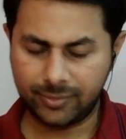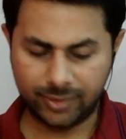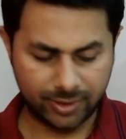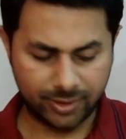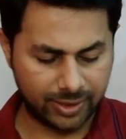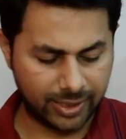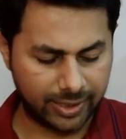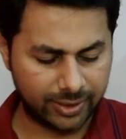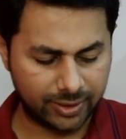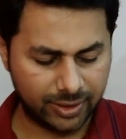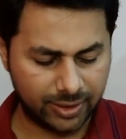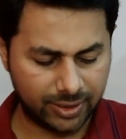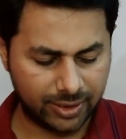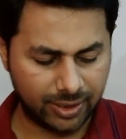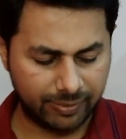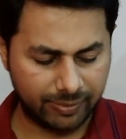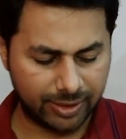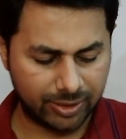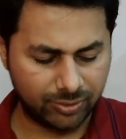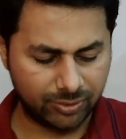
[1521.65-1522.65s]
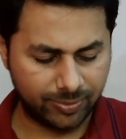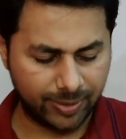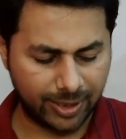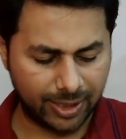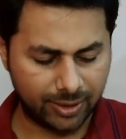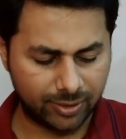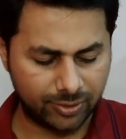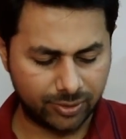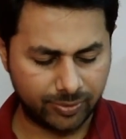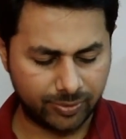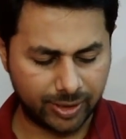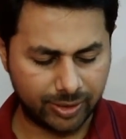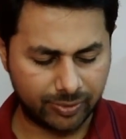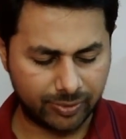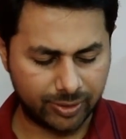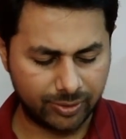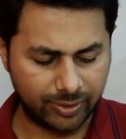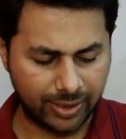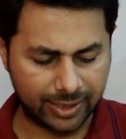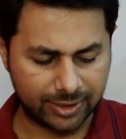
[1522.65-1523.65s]
right? Theta by 2 pi would be equal
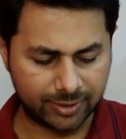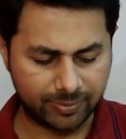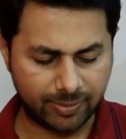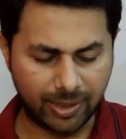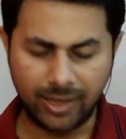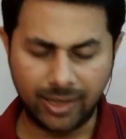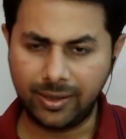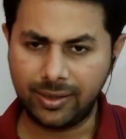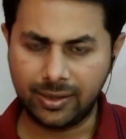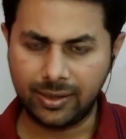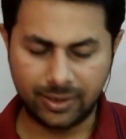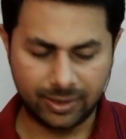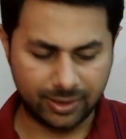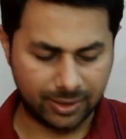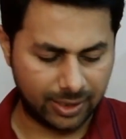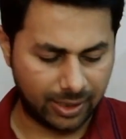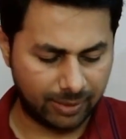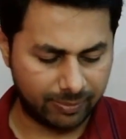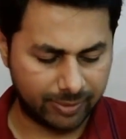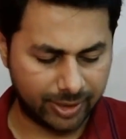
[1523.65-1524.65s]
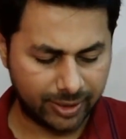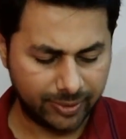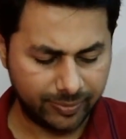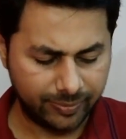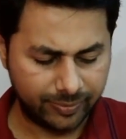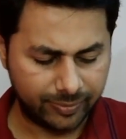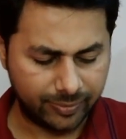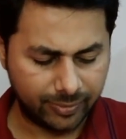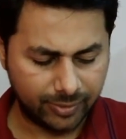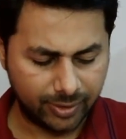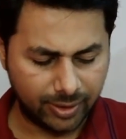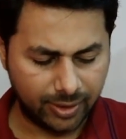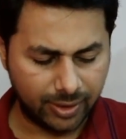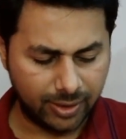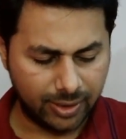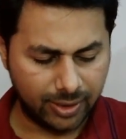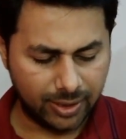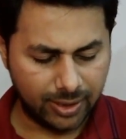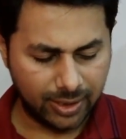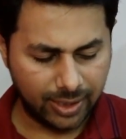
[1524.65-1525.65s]
to x by lambda,
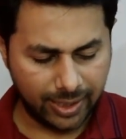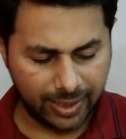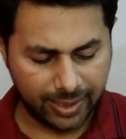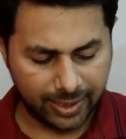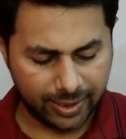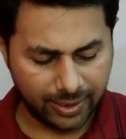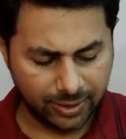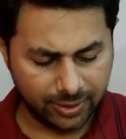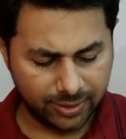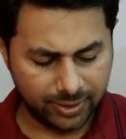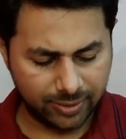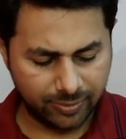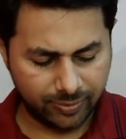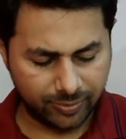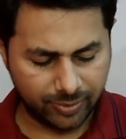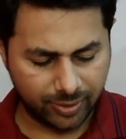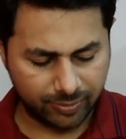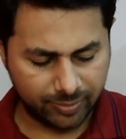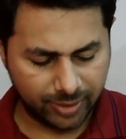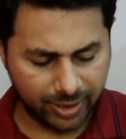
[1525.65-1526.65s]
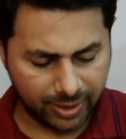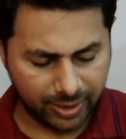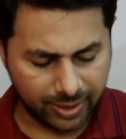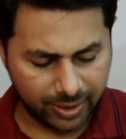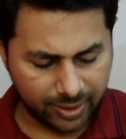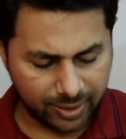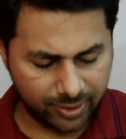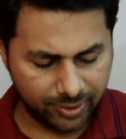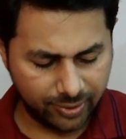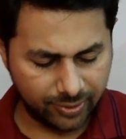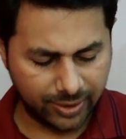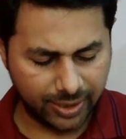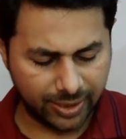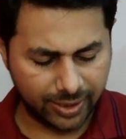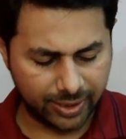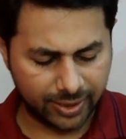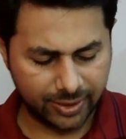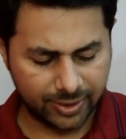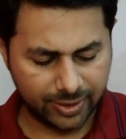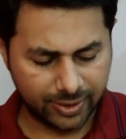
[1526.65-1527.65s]
and from there you
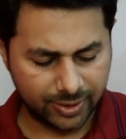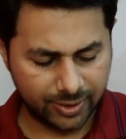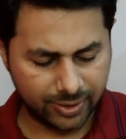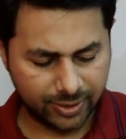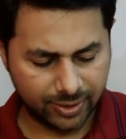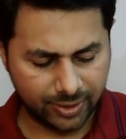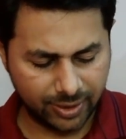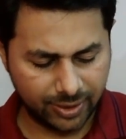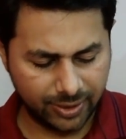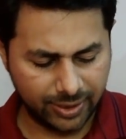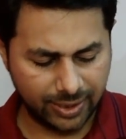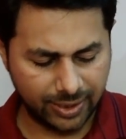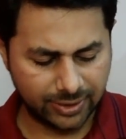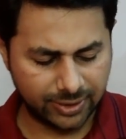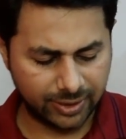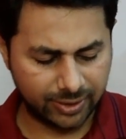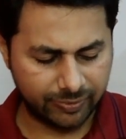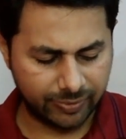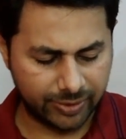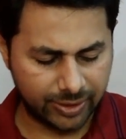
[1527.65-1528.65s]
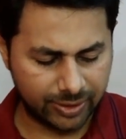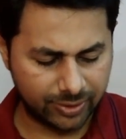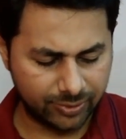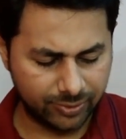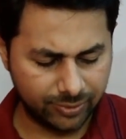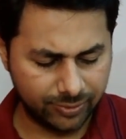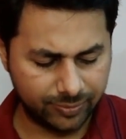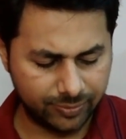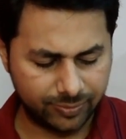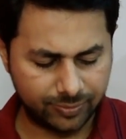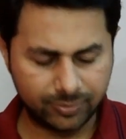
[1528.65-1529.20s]
get theta is equal to,